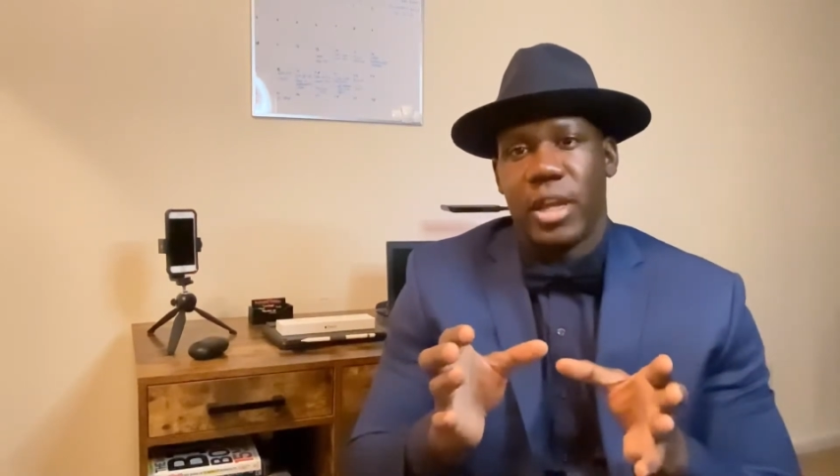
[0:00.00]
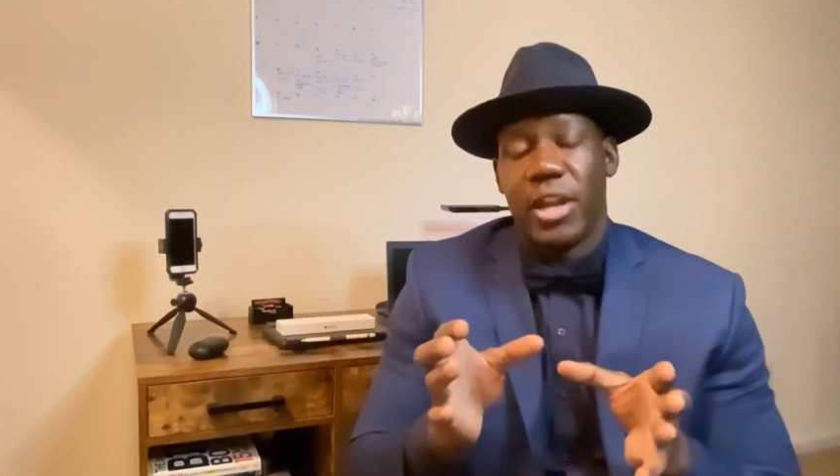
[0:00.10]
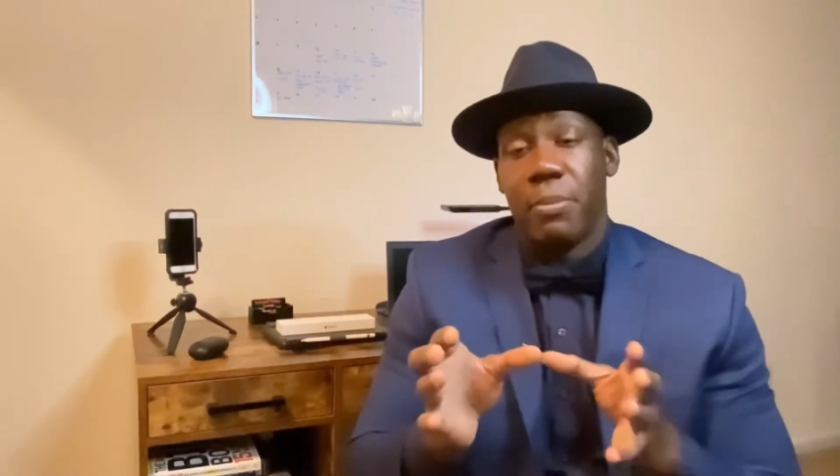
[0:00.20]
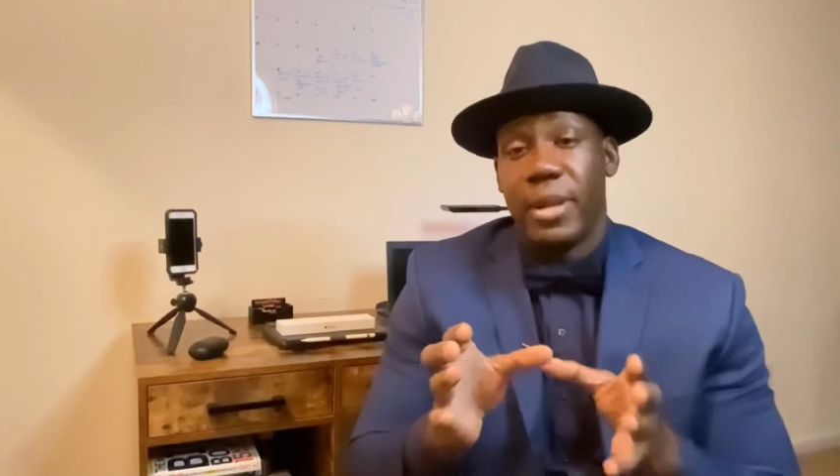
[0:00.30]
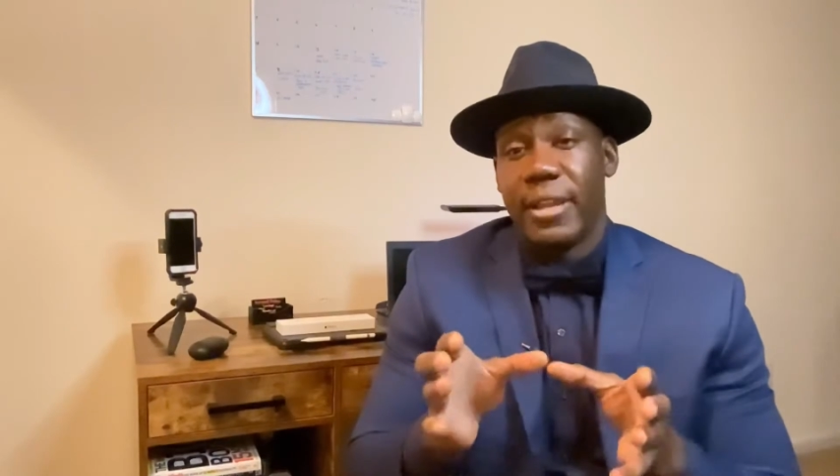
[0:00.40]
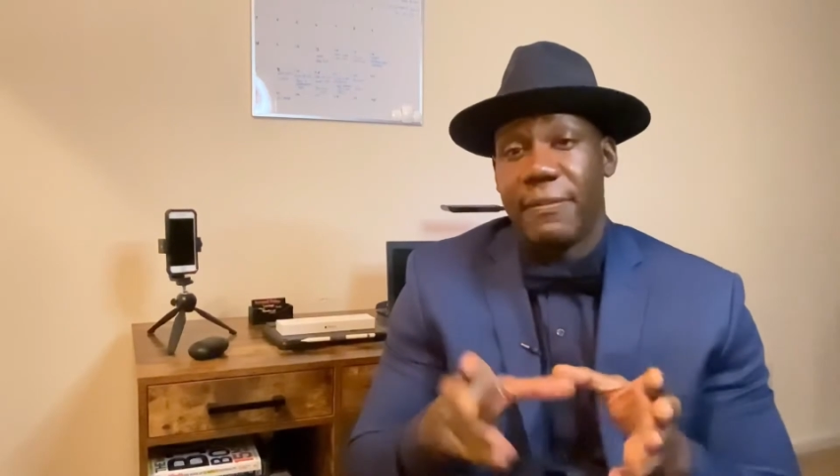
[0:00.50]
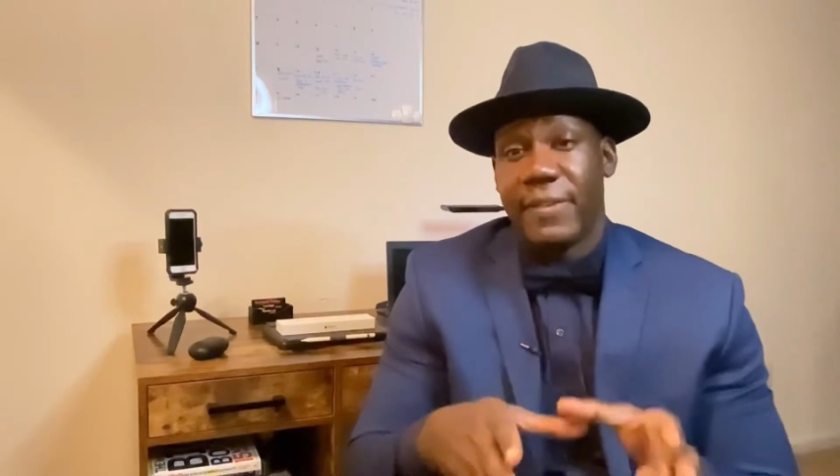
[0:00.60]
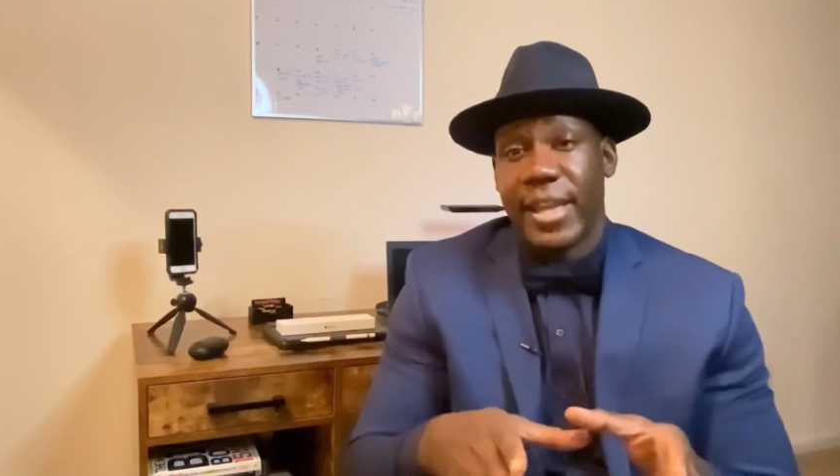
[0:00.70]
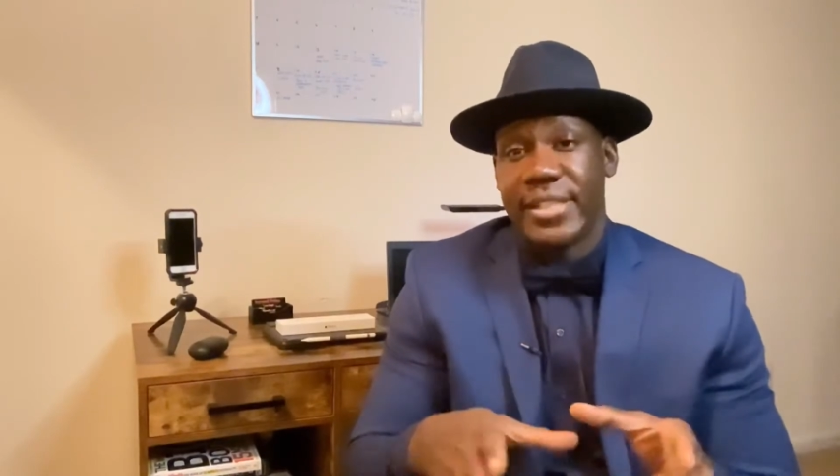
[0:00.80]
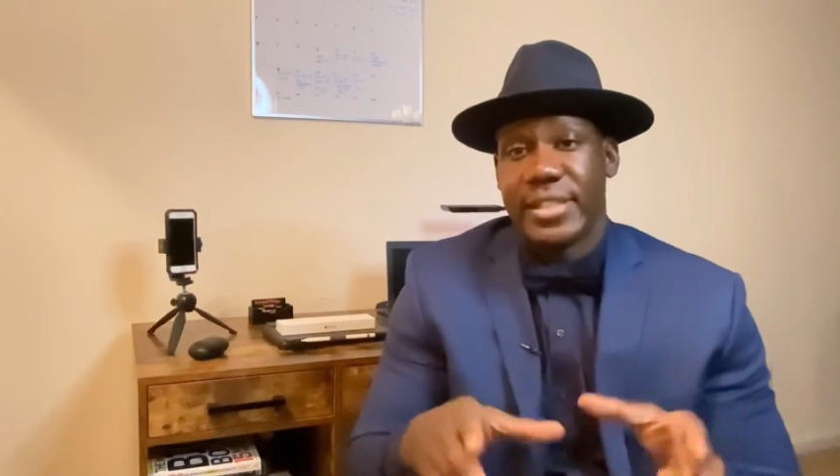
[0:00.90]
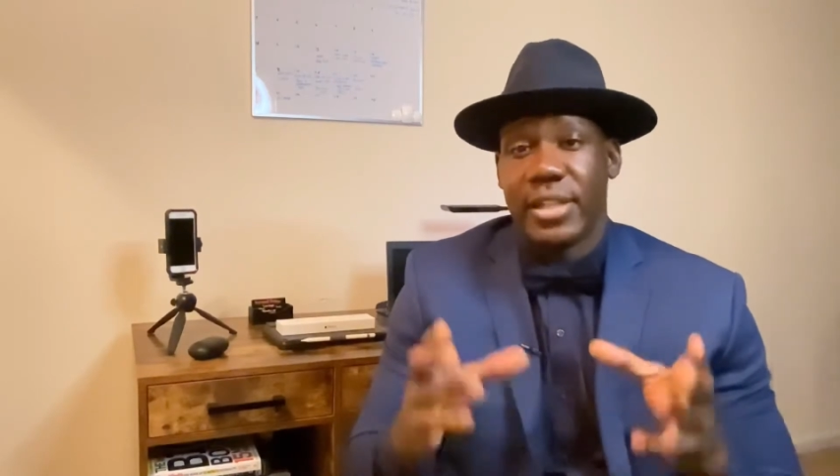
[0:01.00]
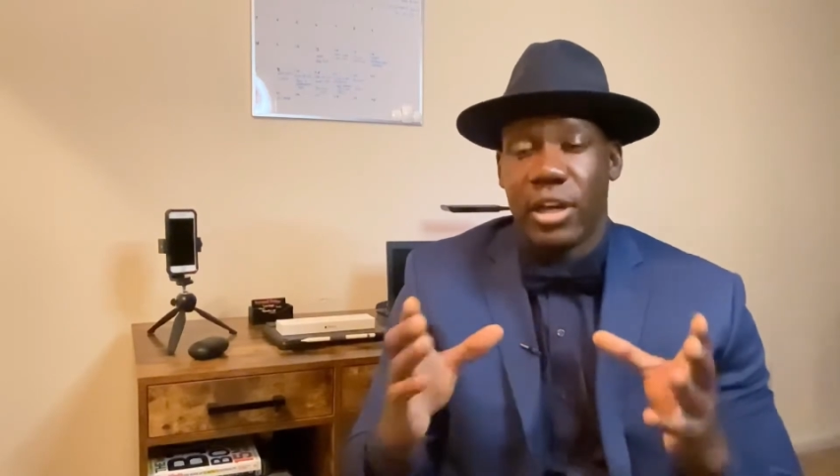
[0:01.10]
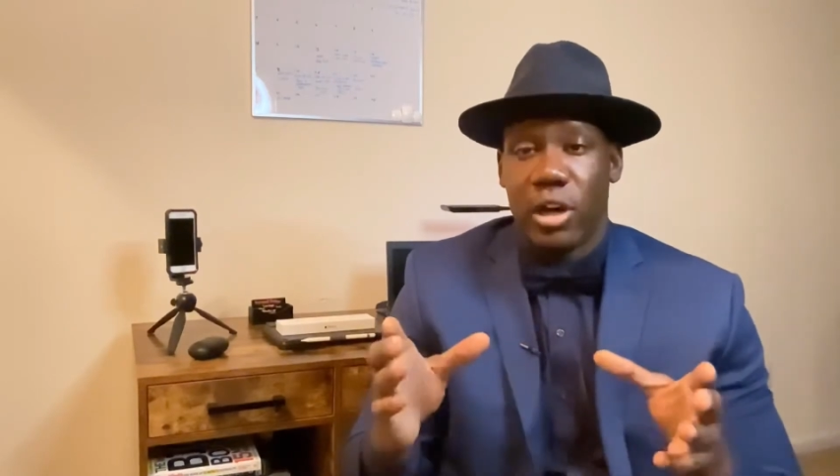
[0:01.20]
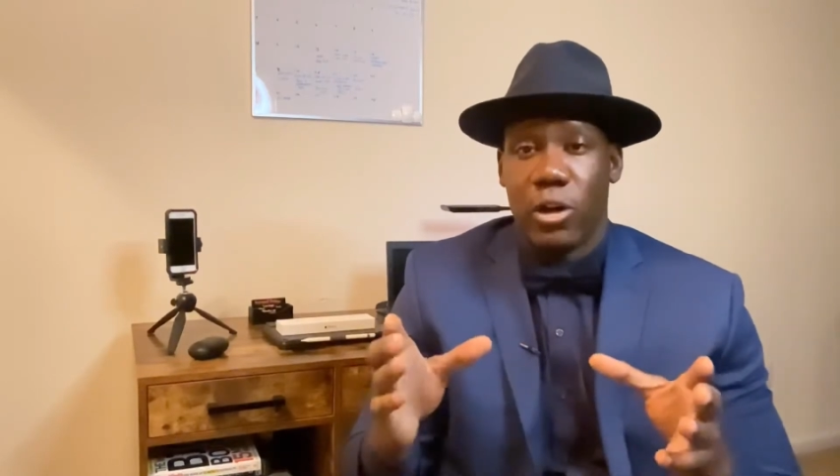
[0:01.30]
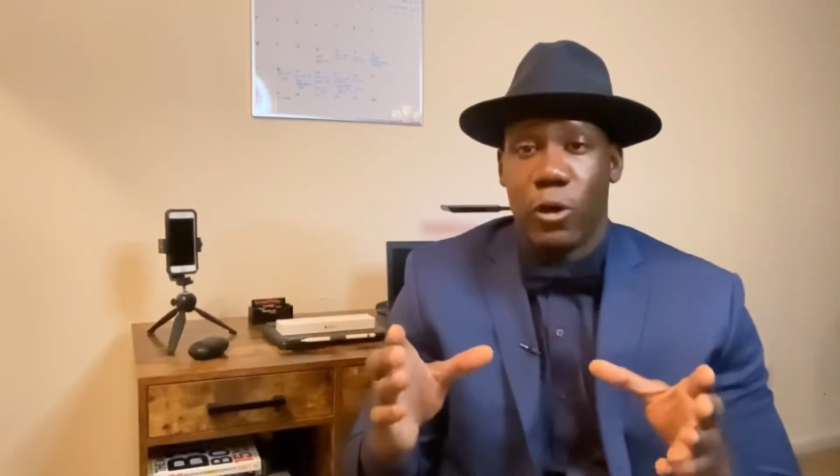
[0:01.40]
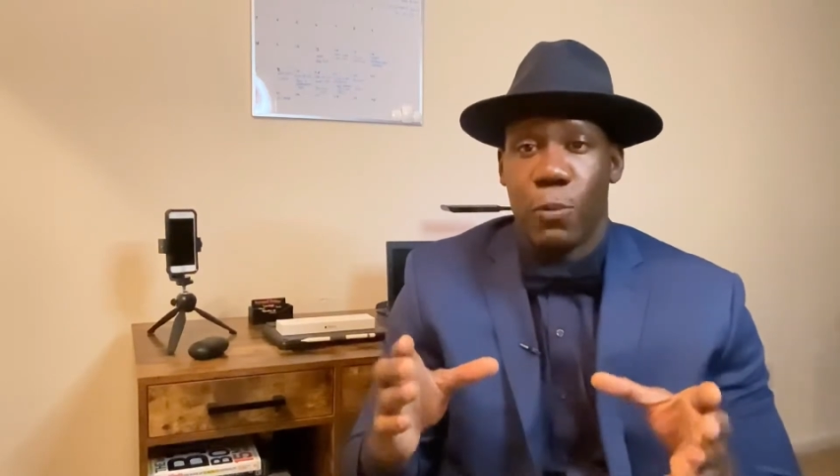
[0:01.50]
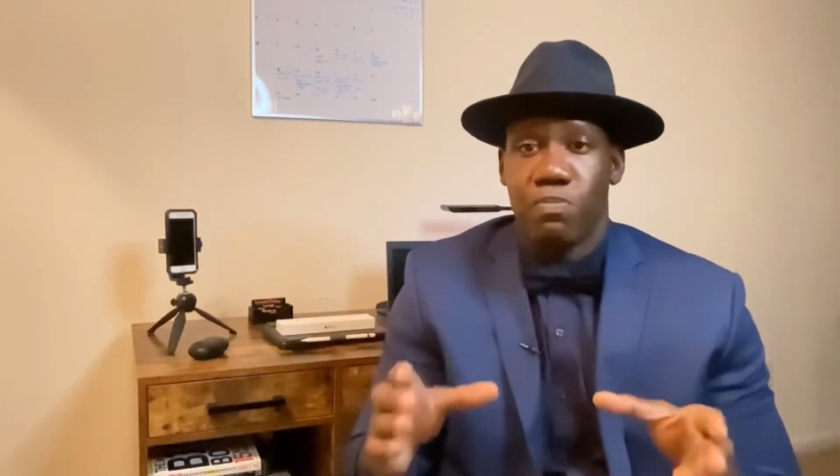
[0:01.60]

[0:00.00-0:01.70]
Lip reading: intermediate fasting called